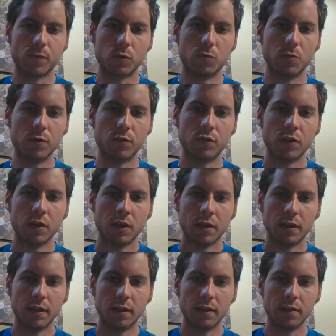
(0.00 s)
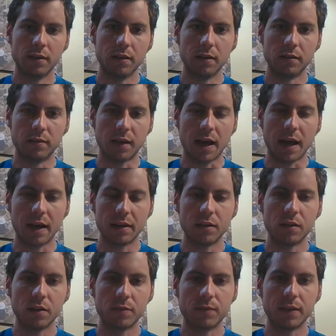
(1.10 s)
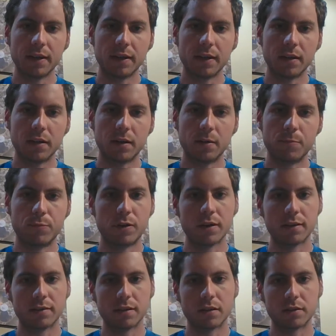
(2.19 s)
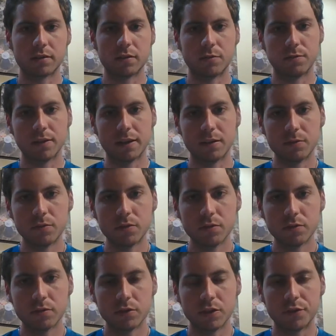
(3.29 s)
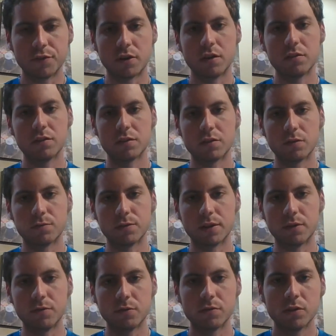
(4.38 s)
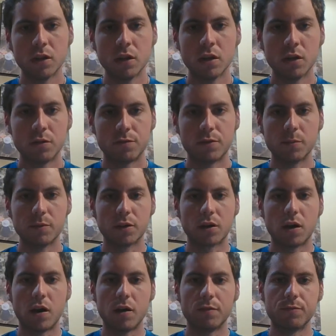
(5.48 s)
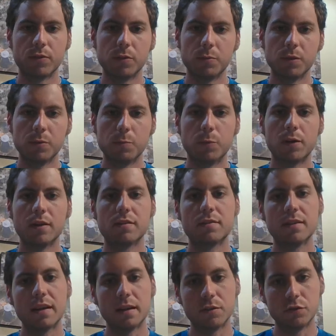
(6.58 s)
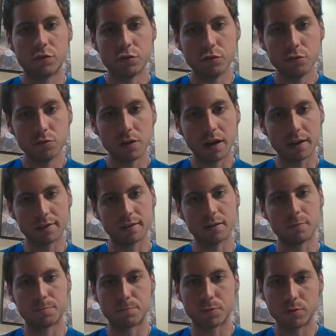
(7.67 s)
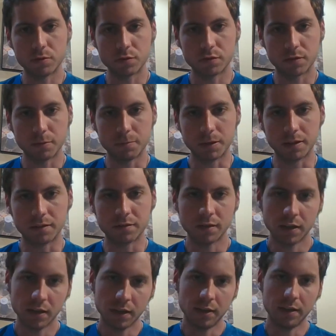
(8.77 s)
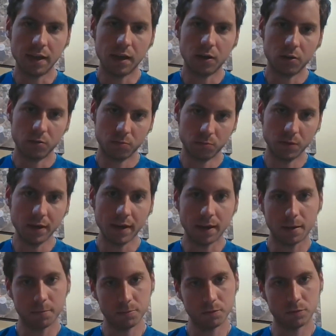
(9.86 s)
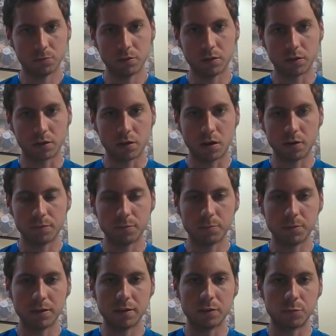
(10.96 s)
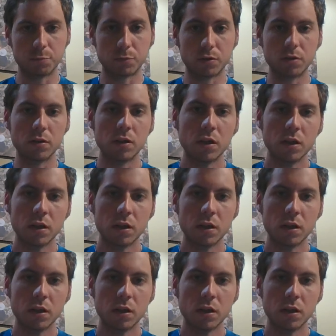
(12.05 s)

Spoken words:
which it's hot enough that it brings out the flavors. It draws out the flavors from the coffee bean, but it's not too hot that it burns the beans. Now, what happens when the coffee bean is burned